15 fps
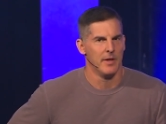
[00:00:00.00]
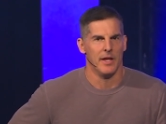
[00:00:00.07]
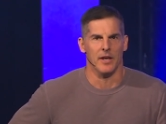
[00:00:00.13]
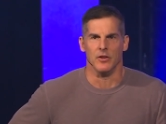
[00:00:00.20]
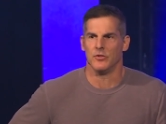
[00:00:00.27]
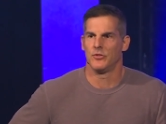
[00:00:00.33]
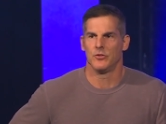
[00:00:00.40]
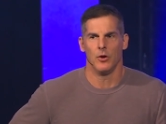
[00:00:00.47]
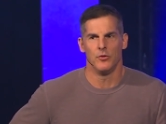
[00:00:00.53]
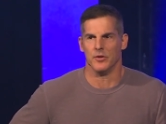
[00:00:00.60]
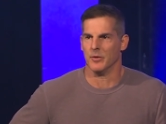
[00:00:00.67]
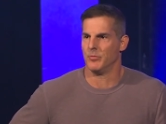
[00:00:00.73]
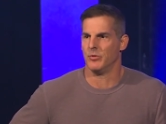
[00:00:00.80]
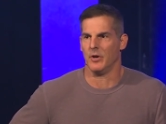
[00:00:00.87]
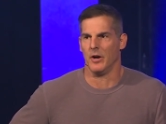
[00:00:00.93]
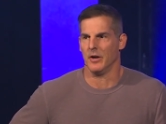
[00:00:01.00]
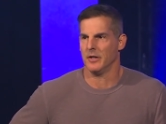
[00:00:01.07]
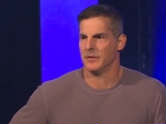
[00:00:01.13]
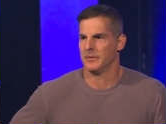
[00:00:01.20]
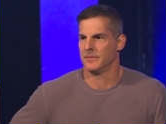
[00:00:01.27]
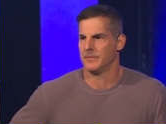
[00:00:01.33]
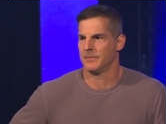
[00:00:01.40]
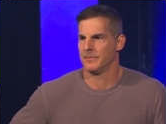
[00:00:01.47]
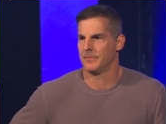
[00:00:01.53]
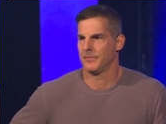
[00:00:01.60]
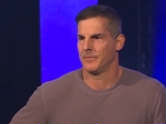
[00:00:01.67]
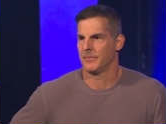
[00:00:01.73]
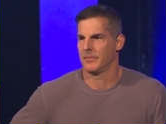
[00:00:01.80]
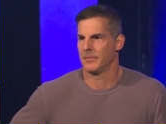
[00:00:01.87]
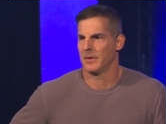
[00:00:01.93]
And it's so temporary.
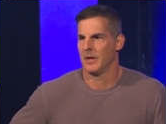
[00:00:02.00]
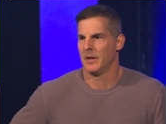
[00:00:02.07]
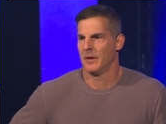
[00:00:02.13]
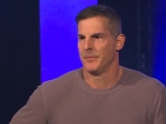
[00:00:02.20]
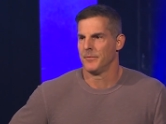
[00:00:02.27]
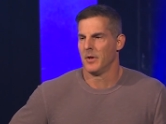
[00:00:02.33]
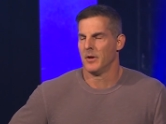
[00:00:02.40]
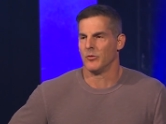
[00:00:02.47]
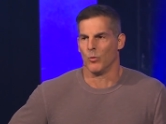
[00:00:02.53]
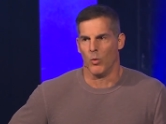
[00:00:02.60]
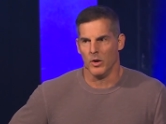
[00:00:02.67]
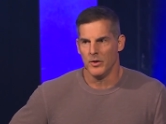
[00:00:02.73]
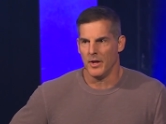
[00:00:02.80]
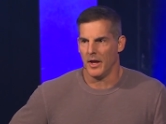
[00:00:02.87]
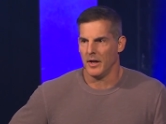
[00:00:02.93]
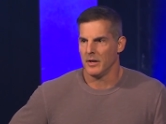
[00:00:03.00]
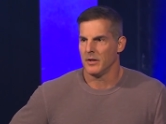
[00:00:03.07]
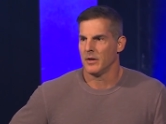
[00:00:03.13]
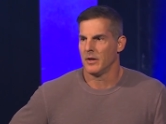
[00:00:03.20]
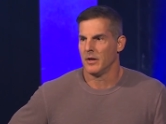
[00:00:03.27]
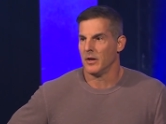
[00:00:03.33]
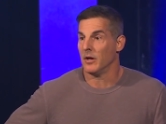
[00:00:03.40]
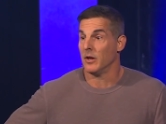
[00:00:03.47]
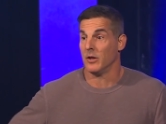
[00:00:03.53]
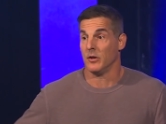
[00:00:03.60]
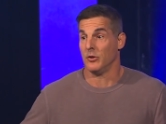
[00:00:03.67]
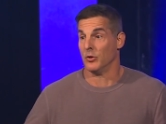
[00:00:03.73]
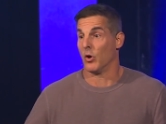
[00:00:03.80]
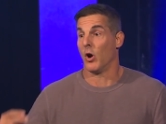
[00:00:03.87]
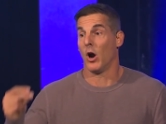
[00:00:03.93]
So one day,
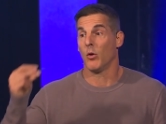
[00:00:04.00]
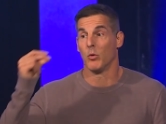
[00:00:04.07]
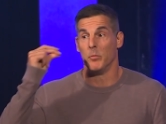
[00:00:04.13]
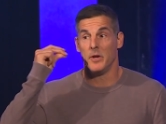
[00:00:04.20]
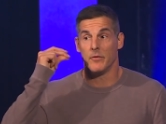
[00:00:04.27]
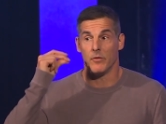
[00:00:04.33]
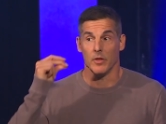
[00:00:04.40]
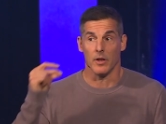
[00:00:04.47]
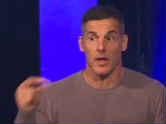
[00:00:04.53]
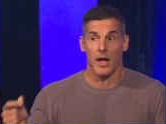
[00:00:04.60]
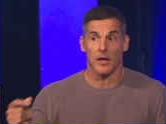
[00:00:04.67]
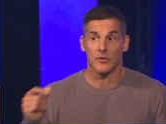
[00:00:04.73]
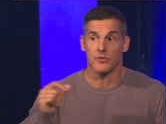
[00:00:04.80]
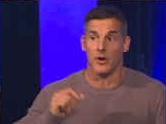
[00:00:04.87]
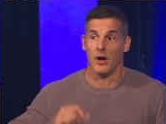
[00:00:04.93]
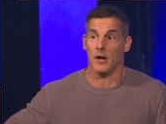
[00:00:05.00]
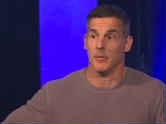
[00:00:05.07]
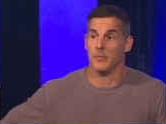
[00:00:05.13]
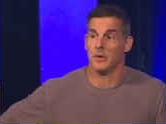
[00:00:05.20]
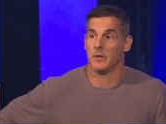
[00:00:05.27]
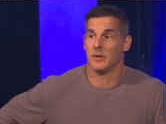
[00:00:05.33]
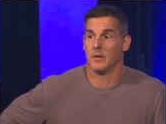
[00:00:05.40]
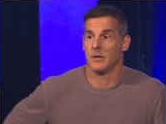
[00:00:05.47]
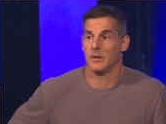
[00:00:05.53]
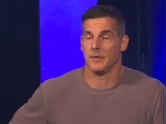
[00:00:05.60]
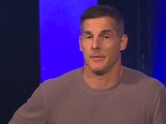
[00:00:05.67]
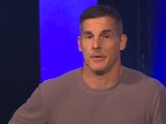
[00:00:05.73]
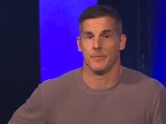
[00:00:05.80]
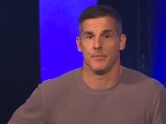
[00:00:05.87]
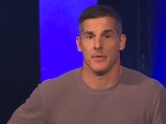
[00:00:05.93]
your heart will beat for the last time.
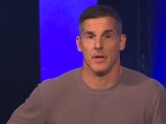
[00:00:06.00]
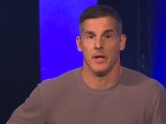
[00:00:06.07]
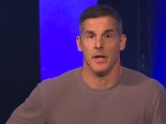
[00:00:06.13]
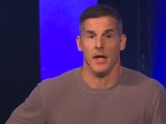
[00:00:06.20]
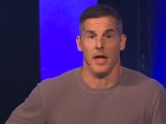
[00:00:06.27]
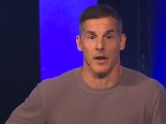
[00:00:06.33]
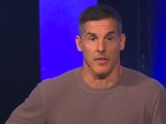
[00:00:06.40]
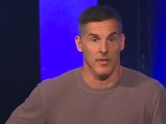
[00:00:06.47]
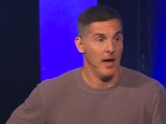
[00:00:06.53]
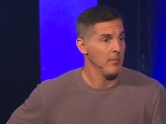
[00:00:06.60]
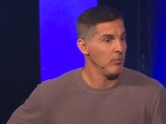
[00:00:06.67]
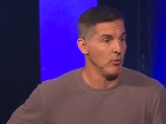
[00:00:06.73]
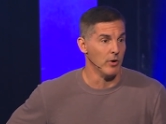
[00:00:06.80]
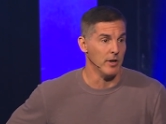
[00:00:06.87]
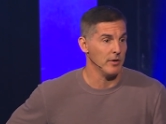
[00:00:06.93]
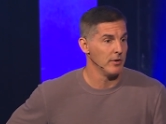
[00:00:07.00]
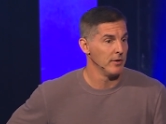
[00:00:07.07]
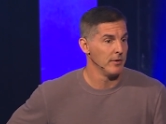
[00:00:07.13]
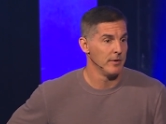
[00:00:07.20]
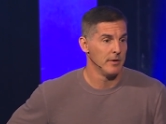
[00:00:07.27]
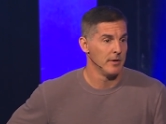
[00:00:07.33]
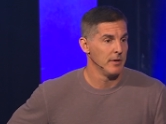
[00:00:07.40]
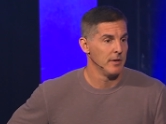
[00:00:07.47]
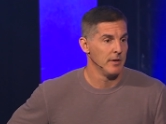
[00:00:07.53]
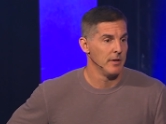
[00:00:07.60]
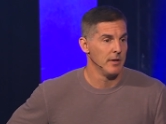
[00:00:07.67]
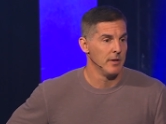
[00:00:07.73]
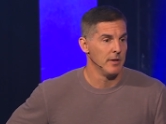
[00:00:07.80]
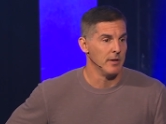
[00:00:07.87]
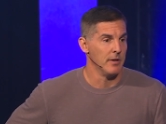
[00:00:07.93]
And at that point,
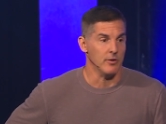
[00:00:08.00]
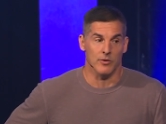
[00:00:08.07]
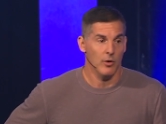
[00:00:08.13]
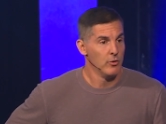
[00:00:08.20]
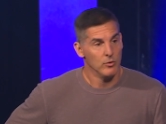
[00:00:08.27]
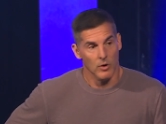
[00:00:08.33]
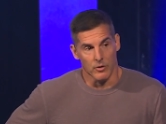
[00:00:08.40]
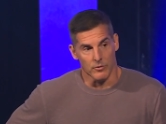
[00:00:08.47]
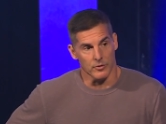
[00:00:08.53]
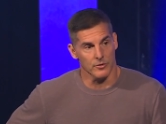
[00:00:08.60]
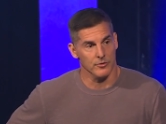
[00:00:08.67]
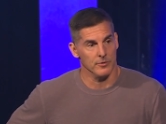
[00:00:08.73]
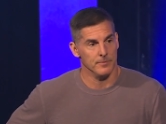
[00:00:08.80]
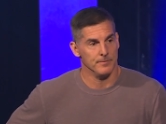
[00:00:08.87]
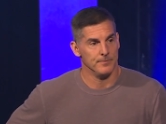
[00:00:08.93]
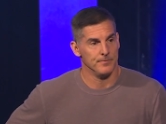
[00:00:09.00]
no do overs.